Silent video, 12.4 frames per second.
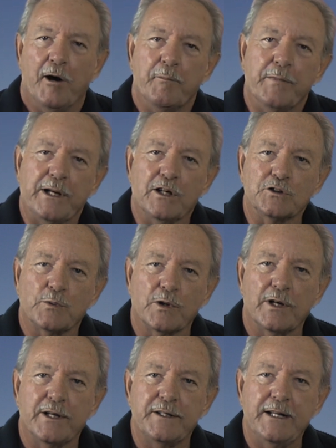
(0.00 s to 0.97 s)
because we're
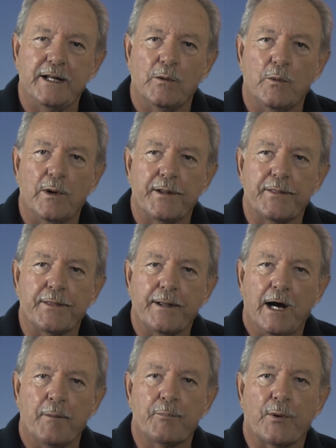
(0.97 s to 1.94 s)
going to deal with
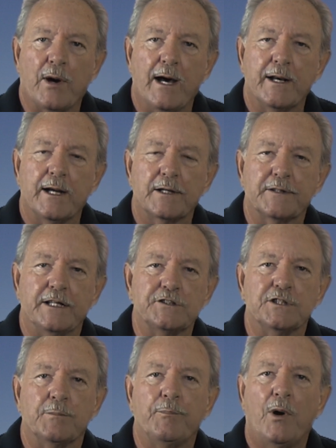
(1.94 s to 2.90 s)
a product
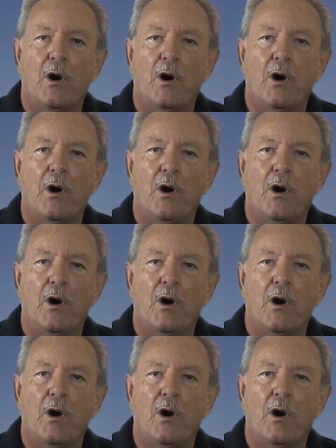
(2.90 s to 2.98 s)
that's